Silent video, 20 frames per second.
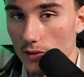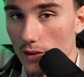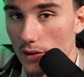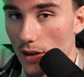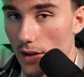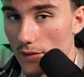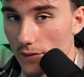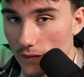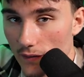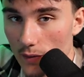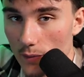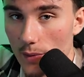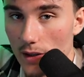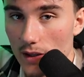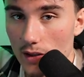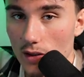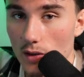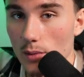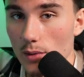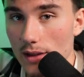
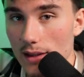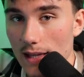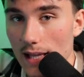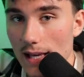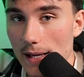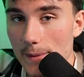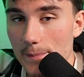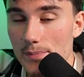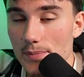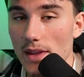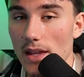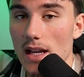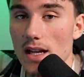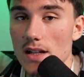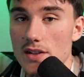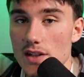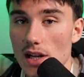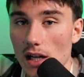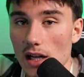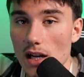unfamiliar with that,
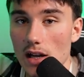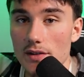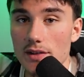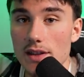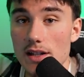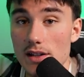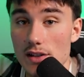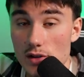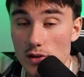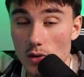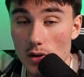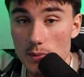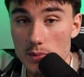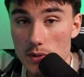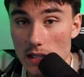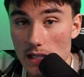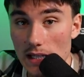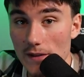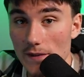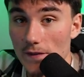check out the
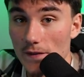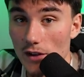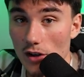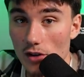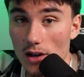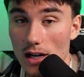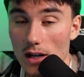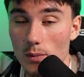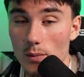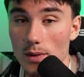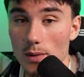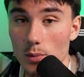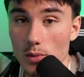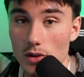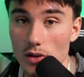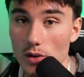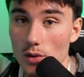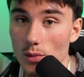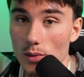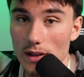description and figure out what we're
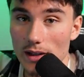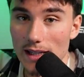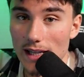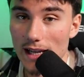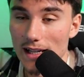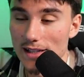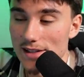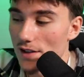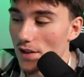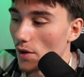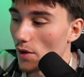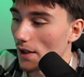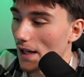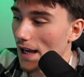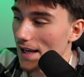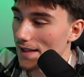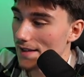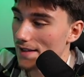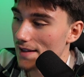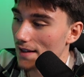doing with that. So
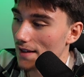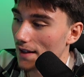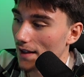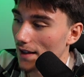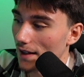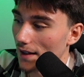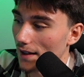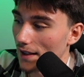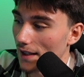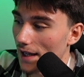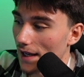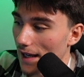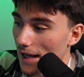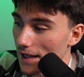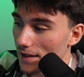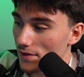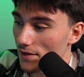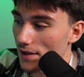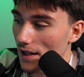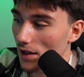guys,
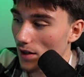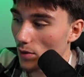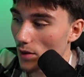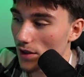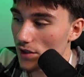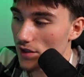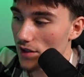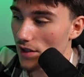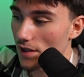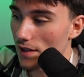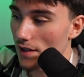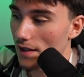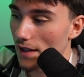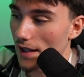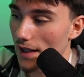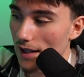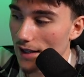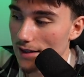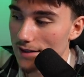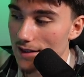answer that question.
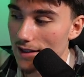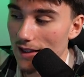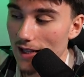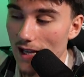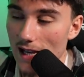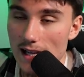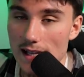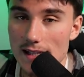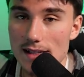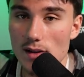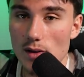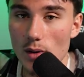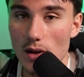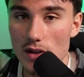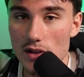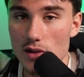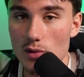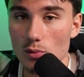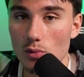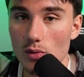And today's
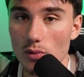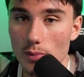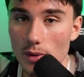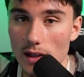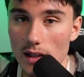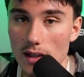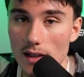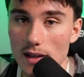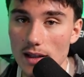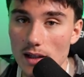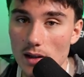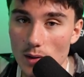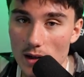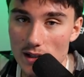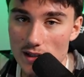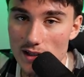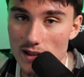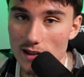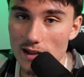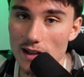question will be the
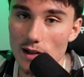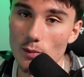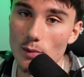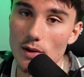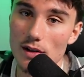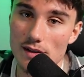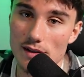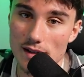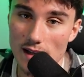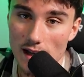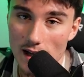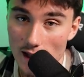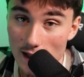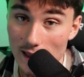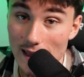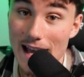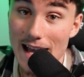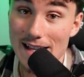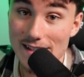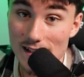question that was
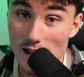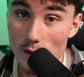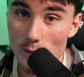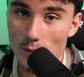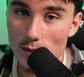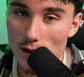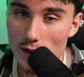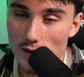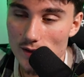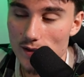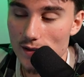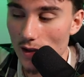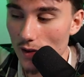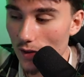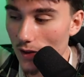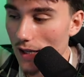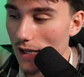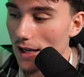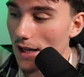last upload. So